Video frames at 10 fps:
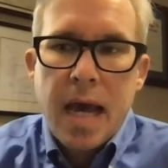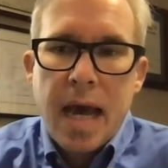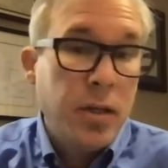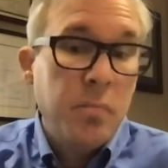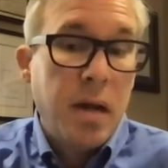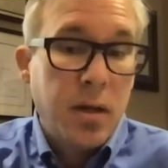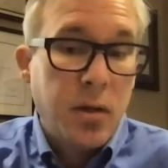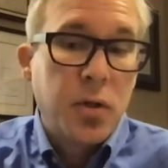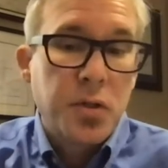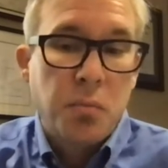I'll get my
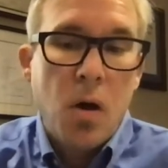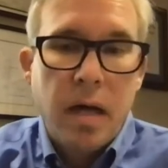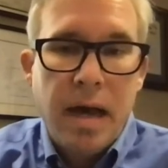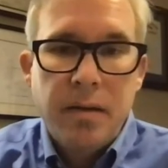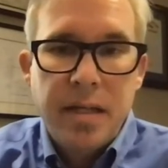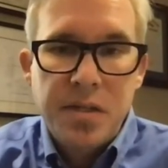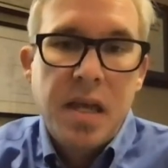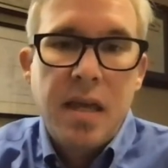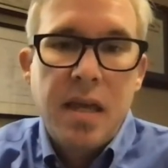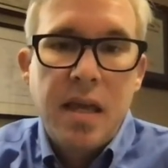crystal ball
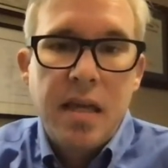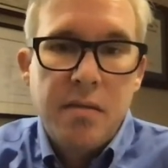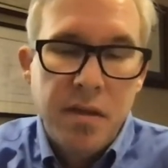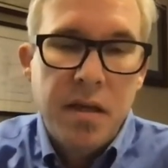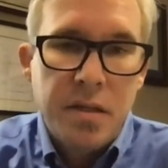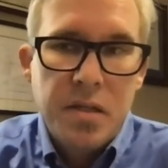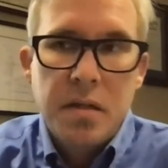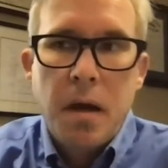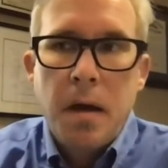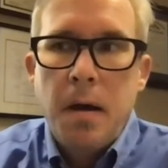out and say
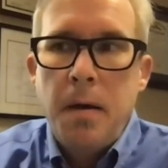this.